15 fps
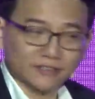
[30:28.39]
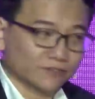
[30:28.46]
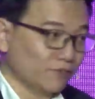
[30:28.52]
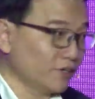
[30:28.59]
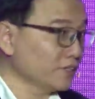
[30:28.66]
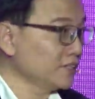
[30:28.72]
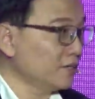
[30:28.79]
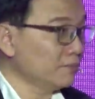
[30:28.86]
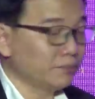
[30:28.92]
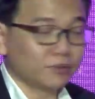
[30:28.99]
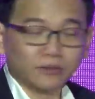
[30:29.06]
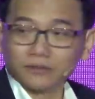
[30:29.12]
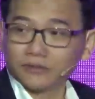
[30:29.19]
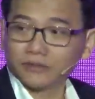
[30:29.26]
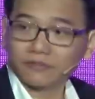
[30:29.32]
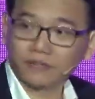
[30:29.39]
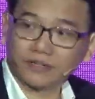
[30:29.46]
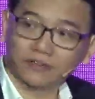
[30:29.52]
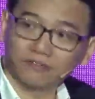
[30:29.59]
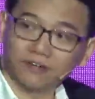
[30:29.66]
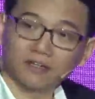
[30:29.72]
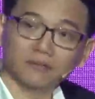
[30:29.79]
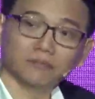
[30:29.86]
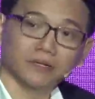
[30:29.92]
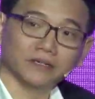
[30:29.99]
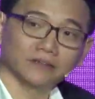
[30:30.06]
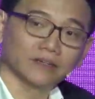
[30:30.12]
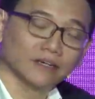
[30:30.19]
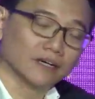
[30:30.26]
for example, if you are developing,